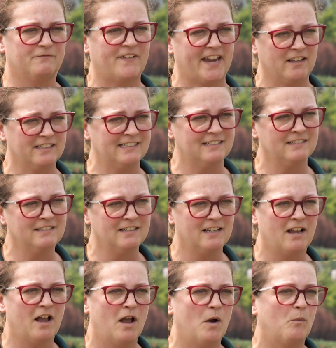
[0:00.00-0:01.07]
failing,
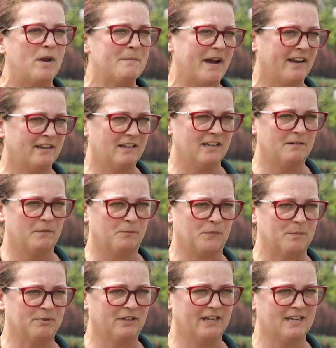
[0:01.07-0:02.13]
we might
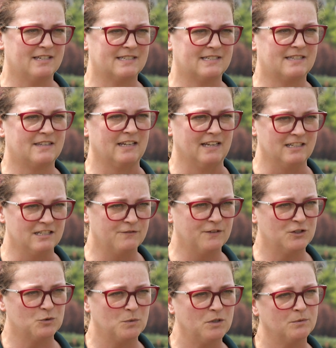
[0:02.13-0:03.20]
replace the
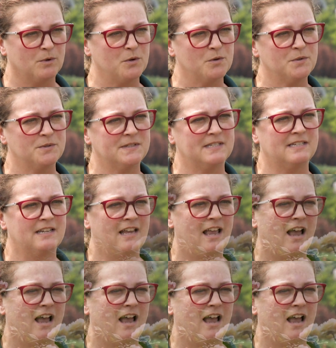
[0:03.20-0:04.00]
individual rose